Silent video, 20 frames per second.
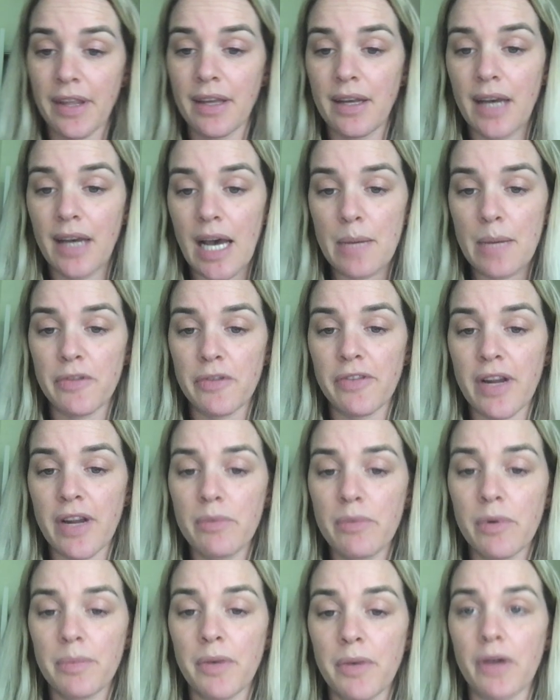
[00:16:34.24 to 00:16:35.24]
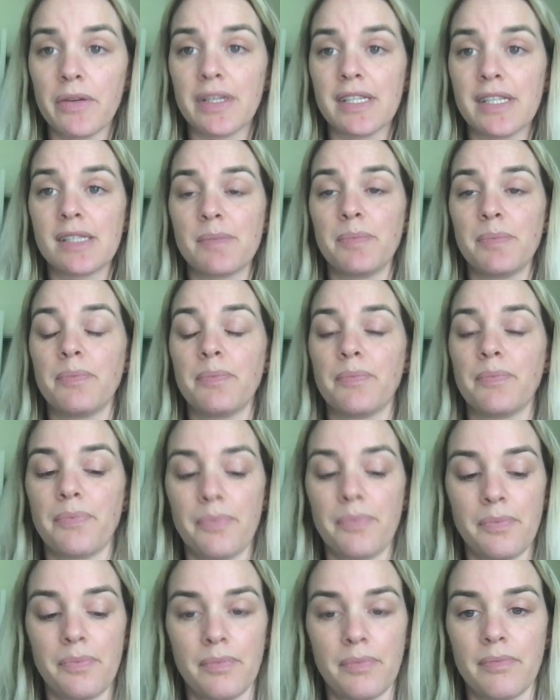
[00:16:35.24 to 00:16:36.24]
I'm afraid we
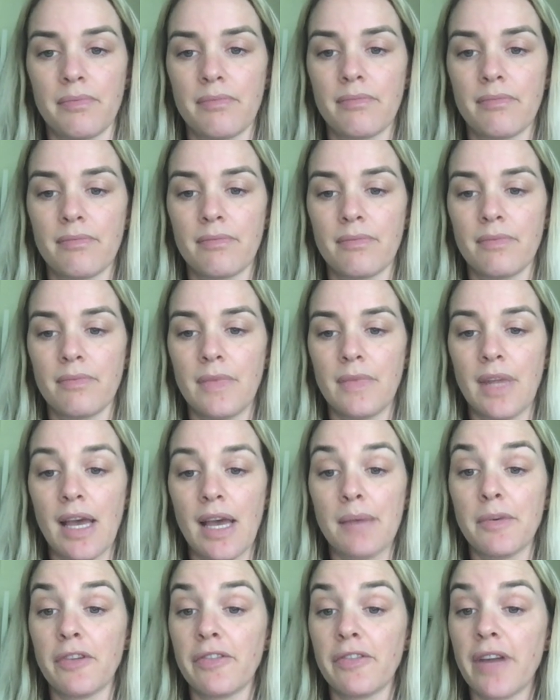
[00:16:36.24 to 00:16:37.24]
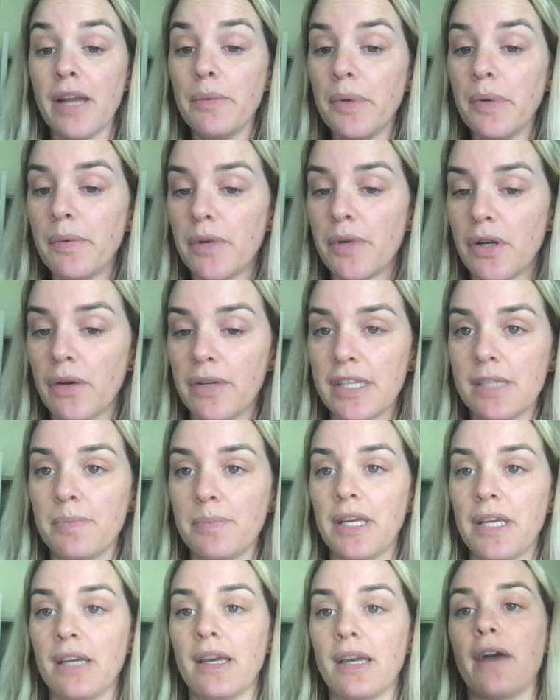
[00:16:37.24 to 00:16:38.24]
were noticed
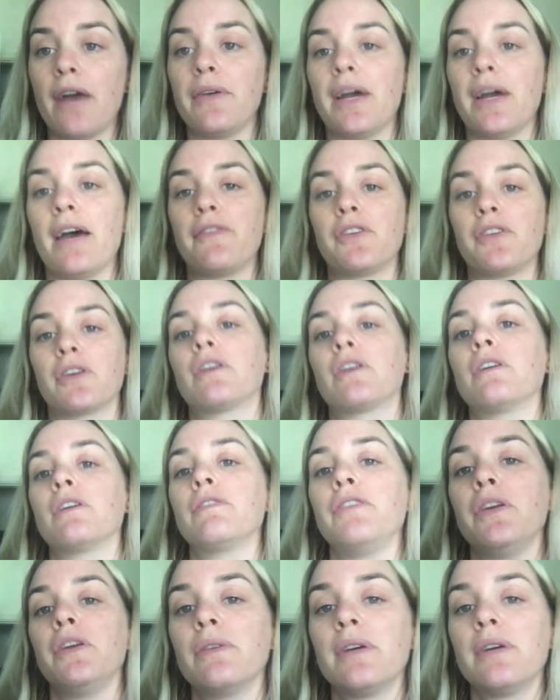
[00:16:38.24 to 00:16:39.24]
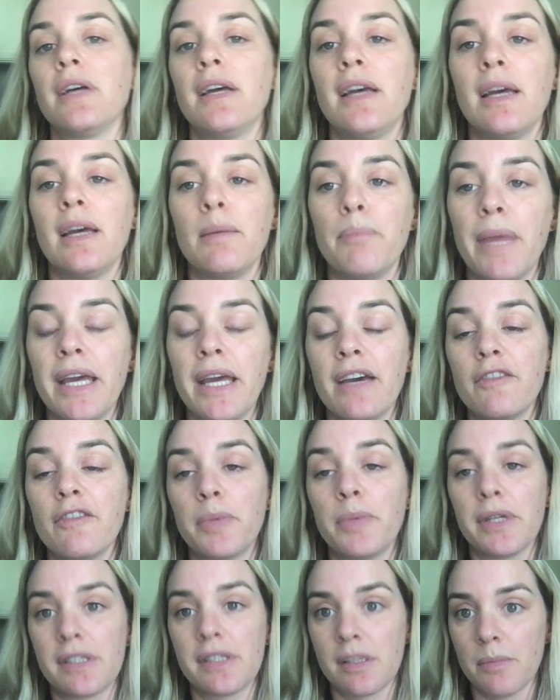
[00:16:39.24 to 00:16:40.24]
being out after curfew. May have
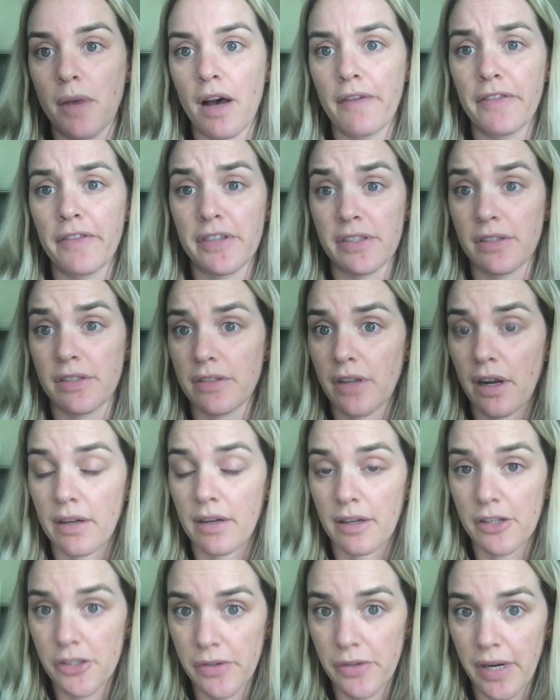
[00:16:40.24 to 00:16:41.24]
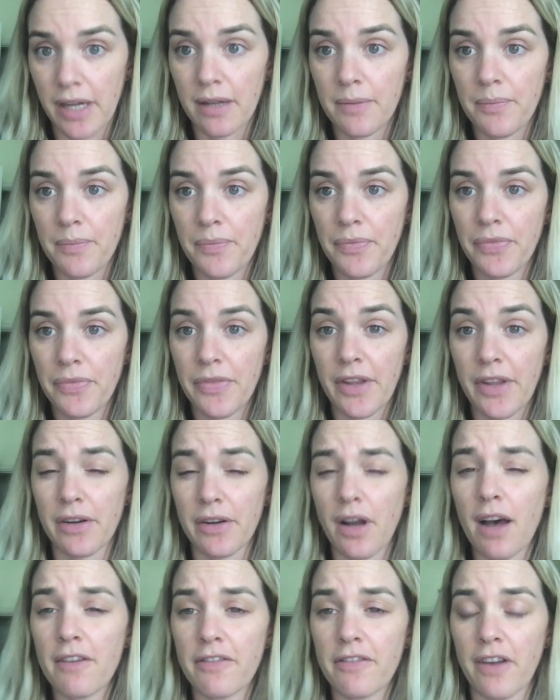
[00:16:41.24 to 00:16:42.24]
put some officers on our trail. They're
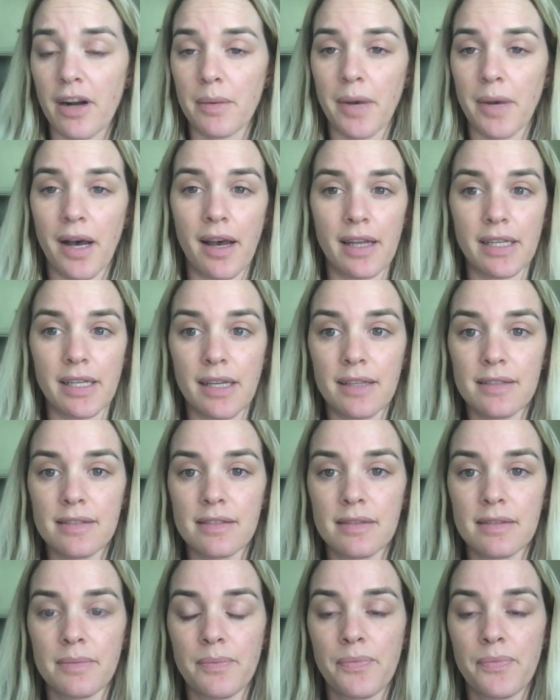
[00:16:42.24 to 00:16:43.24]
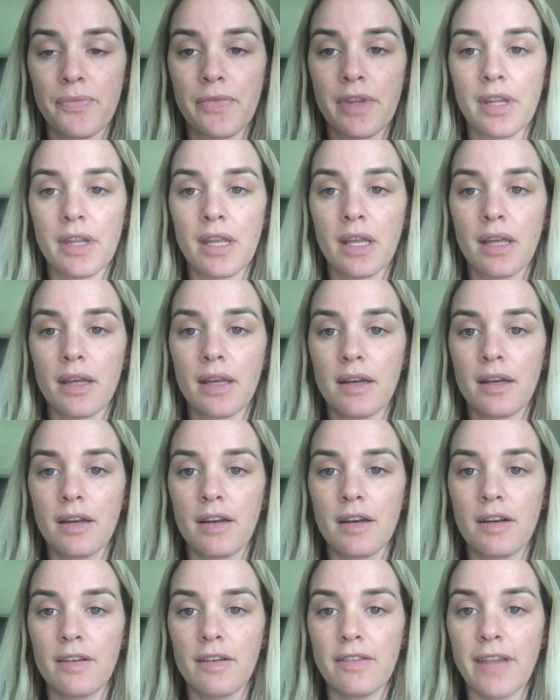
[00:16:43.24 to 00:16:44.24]
not far behind us."
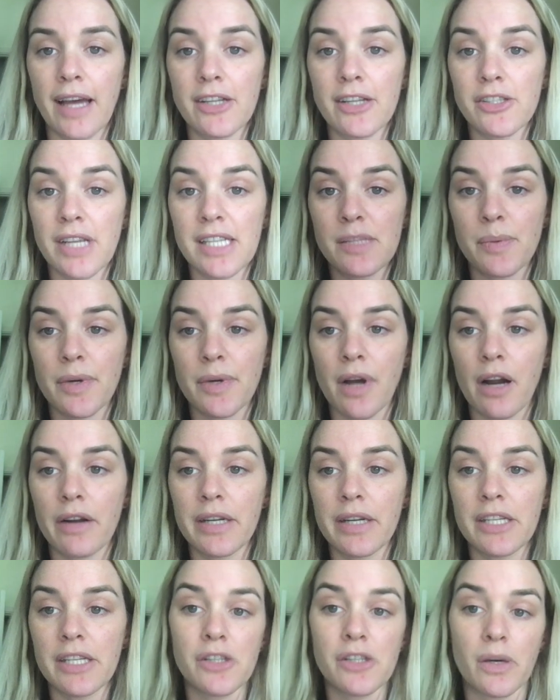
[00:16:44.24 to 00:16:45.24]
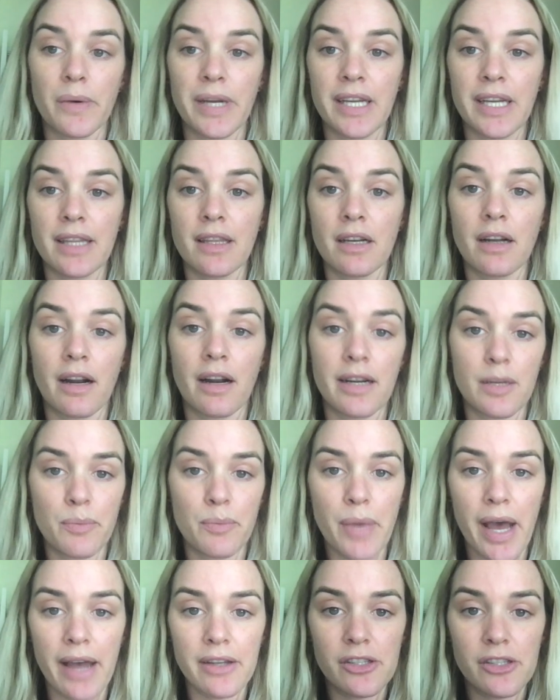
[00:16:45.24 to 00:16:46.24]
Flashlights were already showing in the garden
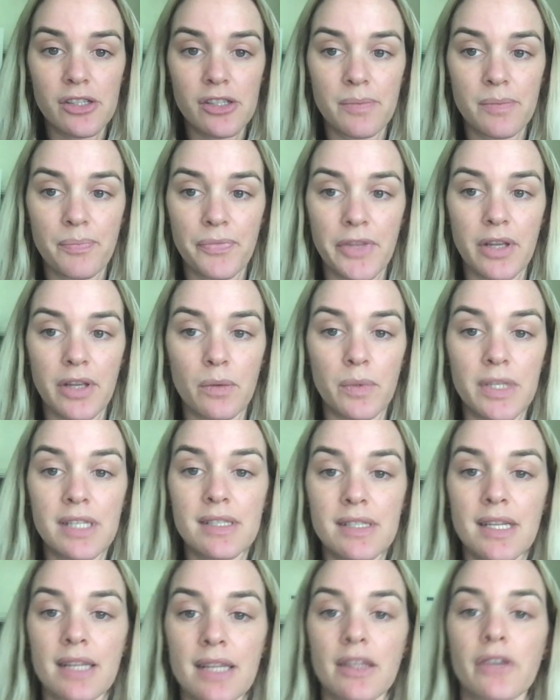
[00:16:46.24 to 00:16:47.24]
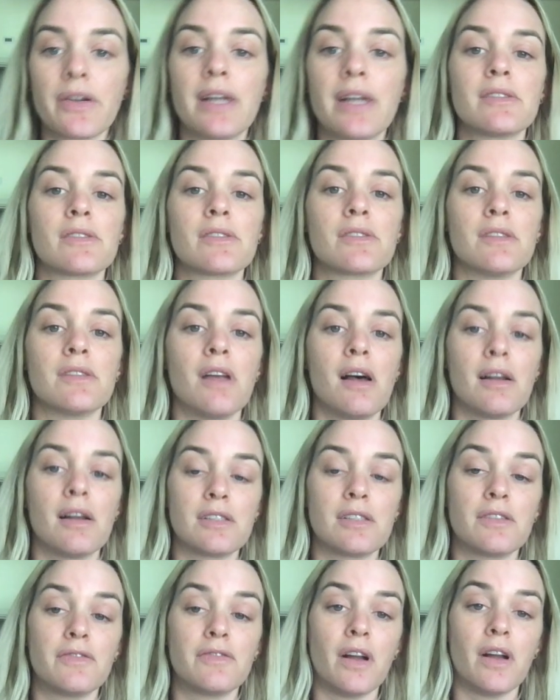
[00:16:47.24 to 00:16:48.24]
patch. It wouldn't take the Grenzers long
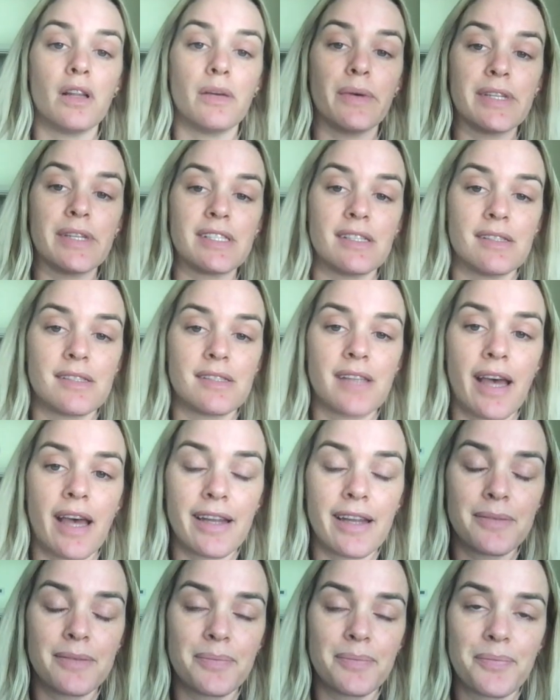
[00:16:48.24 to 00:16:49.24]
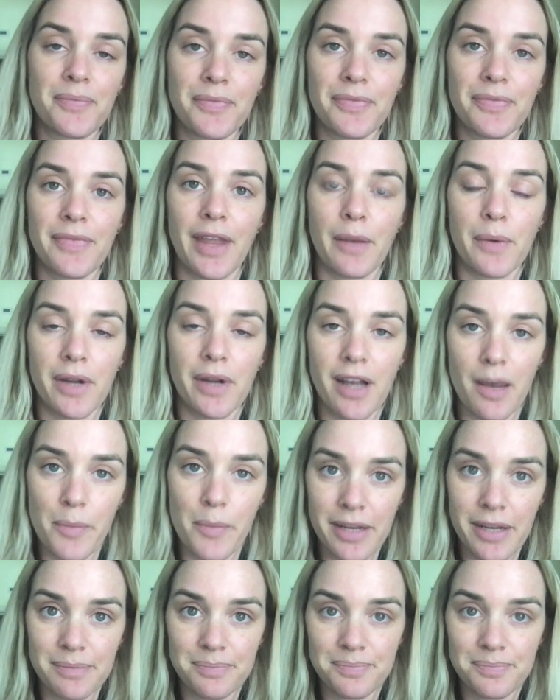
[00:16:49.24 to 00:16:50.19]
to follow us inside. They were coming.